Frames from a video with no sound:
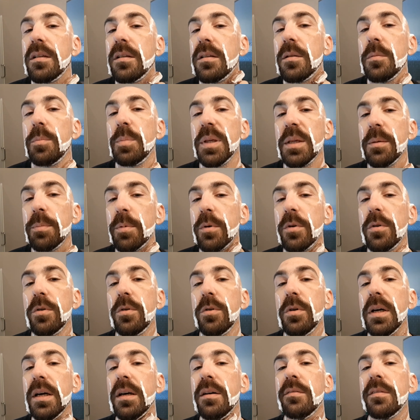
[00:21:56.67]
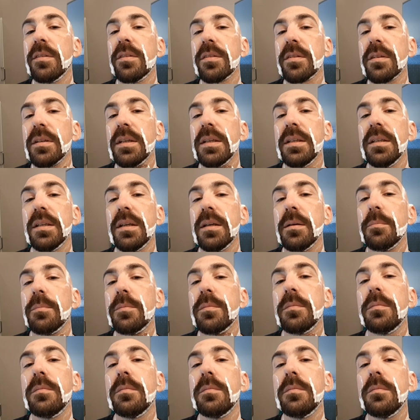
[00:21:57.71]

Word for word: the people who haven't signed up